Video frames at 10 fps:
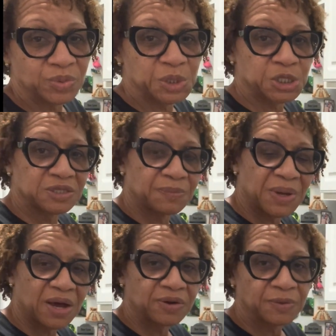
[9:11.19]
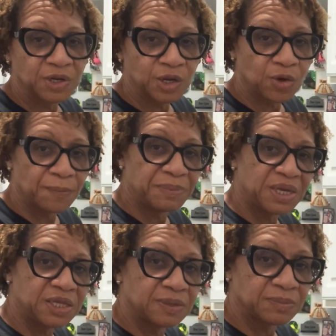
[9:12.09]
which is about a low
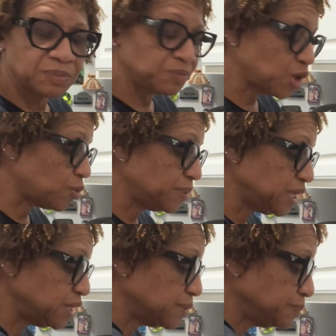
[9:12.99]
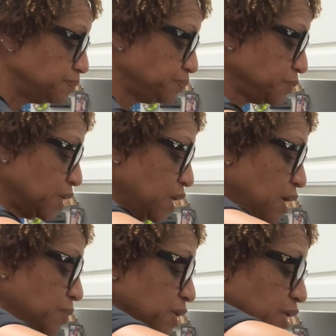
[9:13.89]
medium. And
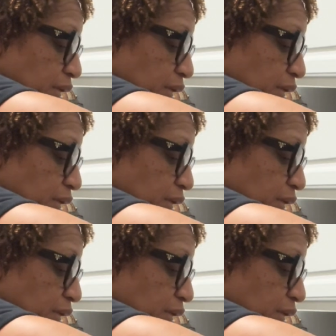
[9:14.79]
I'm going to